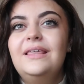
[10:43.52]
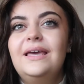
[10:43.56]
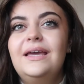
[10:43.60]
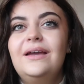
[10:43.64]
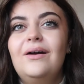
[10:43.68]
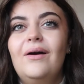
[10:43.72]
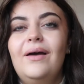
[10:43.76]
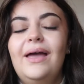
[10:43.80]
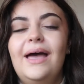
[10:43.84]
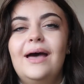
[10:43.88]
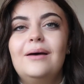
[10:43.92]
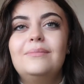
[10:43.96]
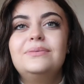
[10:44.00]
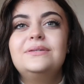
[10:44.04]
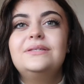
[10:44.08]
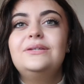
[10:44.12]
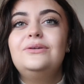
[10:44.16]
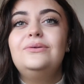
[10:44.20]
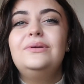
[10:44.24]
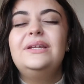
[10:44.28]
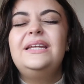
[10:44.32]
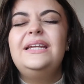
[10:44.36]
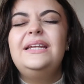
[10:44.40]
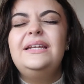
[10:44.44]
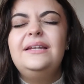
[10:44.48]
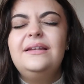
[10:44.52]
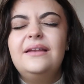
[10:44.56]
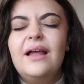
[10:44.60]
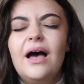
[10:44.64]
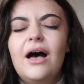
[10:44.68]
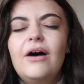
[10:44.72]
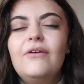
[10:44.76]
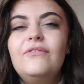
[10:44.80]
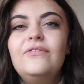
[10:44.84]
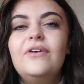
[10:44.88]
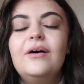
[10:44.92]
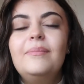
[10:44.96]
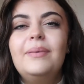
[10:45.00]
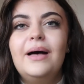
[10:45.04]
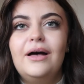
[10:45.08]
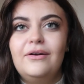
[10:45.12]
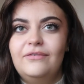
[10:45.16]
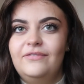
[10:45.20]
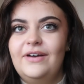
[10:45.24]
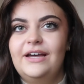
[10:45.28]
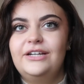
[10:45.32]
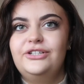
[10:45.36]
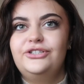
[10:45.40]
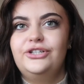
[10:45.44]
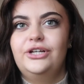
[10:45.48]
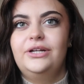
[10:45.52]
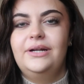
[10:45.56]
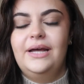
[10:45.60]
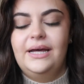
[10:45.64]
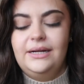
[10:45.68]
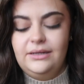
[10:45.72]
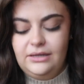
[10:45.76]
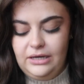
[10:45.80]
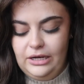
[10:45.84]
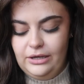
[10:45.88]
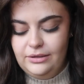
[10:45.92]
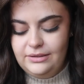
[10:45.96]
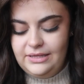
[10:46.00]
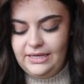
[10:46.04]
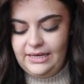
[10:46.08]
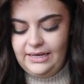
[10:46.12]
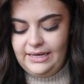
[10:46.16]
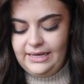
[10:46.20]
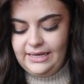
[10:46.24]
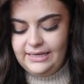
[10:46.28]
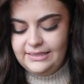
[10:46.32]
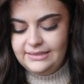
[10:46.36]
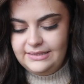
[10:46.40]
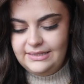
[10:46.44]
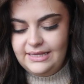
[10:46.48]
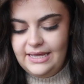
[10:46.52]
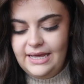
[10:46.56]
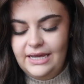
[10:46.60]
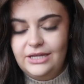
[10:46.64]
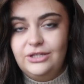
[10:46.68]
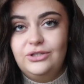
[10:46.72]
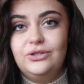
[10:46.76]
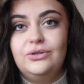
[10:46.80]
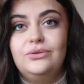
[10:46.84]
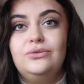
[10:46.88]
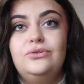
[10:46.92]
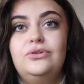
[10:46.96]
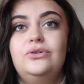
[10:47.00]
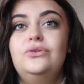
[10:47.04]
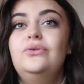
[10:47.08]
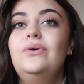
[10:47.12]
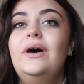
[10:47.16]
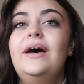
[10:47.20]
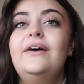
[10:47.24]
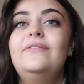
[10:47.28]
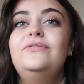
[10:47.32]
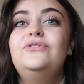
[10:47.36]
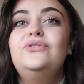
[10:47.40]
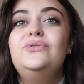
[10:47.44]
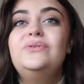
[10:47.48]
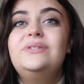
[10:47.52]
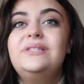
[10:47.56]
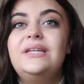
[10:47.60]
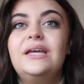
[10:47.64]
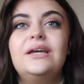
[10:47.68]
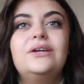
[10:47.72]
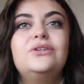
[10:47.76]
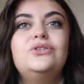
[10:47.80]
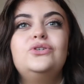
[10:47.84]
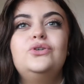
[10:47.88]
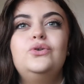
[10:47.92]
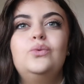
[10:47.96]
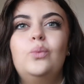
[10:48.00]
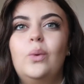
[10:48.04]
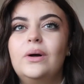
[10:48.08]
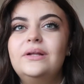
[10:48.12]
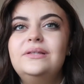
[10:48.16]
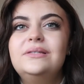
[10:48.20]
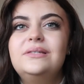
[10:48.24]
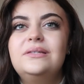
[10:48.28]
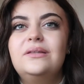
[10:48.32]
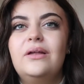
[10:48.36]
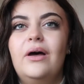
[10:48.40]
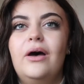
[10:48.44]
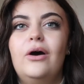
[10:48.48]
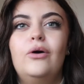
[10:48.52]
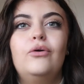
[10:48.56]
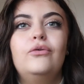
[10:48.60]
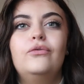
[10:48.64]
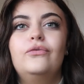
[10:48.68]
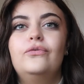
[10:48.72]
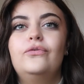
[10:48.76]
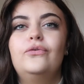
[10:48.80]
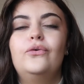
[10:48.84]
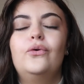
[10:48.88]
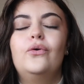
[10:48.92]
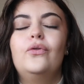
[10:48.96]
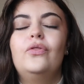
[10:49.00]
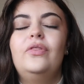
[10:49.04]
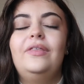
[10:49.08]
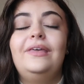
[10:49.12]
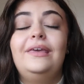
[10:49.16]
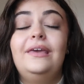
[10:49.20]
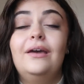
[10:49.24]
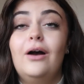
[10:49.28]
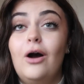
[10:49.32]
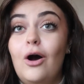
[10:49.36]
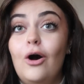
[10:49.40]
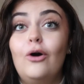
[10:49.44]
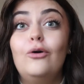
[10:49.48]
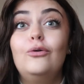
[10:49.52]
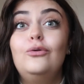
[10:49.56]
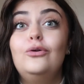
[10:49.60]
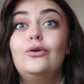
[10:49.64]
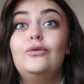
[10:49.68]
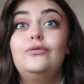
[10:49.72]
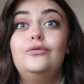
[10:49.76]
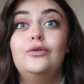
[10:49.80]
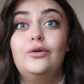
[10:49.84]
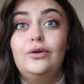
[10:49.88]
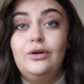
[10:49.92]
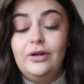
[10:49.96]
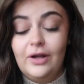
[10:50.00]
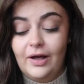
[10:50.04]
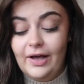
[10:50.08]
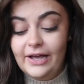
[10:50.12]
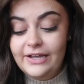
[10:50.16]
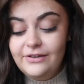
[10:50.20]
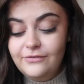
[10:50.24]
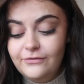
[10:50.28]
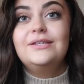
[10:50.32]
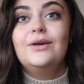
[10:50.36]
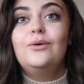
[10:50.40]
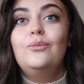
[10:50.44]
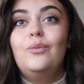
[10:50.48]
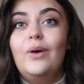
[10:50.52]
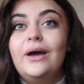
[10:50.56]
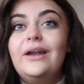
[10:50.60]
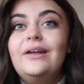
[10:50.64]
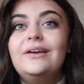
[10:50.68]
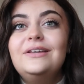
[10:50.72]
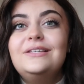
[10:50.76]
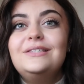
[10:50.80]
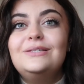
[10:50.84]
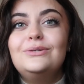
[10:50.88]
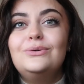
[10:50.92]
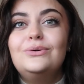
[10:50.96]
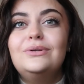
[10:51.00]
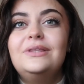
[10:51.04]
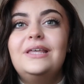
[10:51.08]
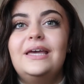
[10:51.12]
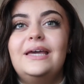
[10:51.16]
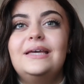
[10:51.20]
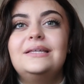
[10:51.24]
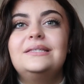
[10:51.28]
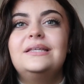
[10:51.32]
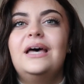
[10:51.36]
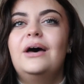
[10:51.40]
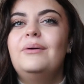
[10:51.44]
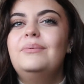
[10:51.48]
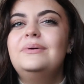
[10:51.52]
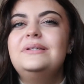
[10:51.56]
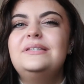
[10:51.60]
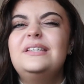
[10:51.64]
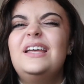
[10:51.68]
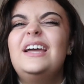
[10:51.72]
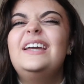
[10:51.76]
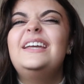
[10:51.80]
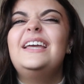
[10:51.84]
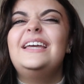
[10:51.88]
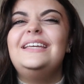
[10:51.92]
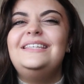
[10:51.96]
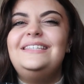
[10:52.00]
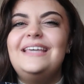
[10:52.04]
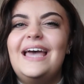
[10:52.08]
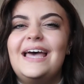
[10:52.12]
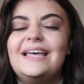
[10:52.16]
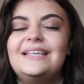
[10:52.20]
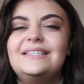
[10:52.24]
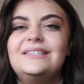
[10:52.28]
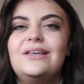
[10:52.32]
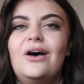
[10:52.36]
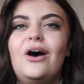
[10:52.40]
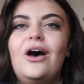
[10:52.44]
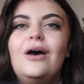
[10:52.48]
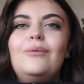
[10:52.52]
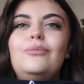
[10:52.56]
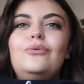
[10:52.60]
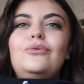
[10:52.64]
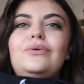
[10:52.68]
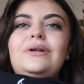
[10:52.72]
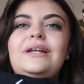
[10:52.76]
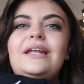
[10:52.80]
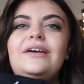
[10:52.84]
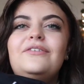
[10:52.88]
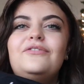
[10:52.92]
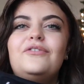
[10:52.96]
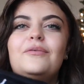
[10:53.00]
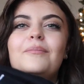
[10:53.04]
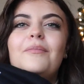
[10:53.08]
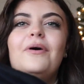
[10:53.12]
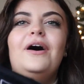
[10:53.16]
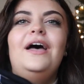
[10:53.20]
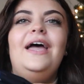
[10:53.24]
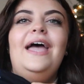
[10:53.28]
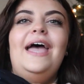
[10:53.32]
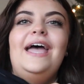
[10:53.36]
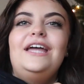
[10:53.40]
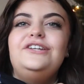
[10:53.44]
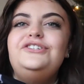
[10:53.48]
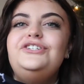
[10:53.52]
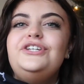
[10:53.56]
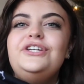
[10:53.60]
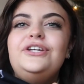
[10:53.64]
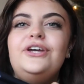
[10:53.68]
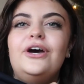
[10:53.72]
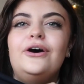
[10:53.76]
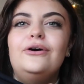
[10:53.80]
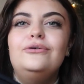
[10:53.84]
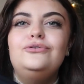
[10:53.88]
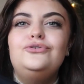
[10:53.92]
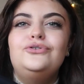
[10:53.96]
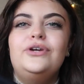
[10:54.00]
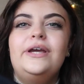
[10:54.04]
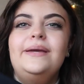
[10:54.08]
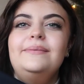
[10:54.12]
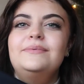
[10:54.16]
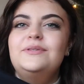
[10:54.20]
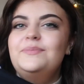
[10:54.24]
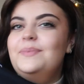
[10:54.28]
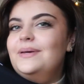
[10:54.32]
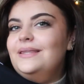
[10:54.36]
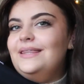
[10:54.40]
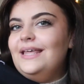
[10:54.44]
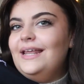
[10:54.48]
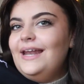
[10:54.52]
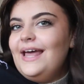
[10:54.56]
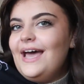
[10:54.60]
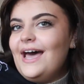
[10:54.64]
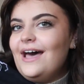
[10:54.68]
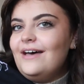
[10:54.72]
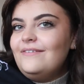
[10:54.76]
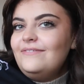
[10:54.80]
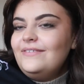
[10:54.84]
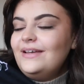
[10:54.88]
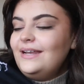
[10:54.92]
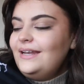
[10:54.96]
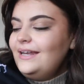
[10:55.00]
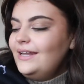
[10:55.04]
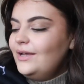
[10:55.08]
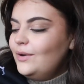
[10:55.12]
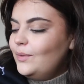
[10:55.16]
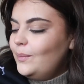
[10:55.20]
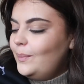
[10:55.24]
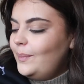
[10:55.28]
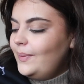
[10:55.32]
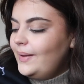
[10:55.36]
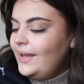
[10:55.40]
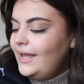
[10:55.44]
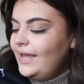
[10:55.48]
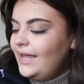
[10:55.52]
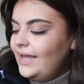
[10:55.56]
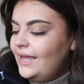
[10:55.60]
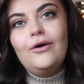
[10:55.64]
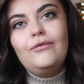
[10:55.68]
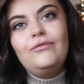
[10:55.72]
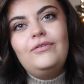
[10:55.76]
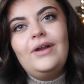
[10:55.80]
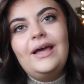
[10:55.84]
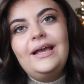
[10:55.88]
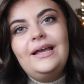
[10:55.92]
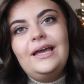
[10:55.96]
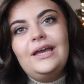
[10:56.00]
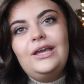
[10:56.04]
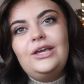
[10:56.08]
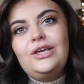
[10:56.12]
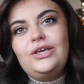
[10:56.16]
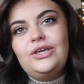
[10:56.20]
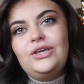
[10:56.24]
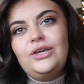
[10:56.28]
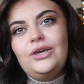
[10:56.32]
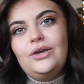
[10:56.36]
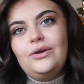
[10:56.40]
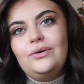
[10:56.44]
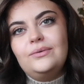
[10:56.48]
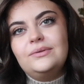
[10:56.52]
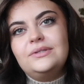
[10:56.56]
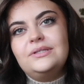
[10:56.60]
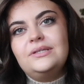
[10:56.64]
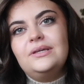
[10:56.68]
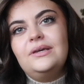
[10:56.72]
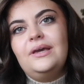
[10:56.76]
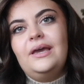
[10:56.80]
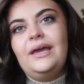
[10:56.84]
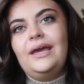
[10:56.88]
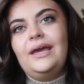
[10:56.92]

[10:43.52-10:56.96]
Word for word: thing thing I absolutely love about fashion and clothing is that you do not have to stick to one style for the whole of your life. So when I saw this, I was like, yes, I will live my edgy girl dreams, but then have a little bit of like a cute